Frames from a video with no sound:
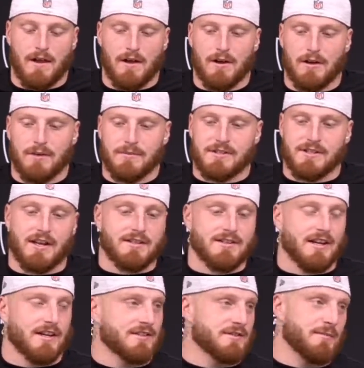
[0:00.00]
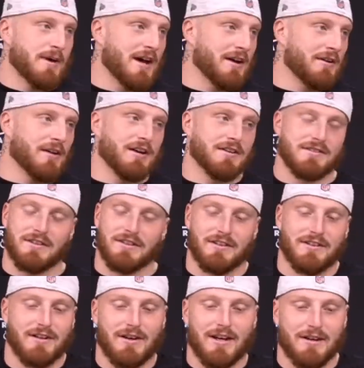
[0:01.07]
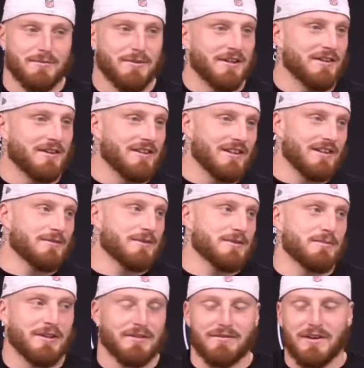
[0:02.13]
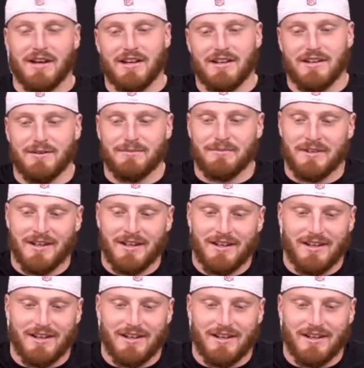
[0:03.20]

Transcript: Um, he's got a Texas background, so you know I immediately was a big fan of him,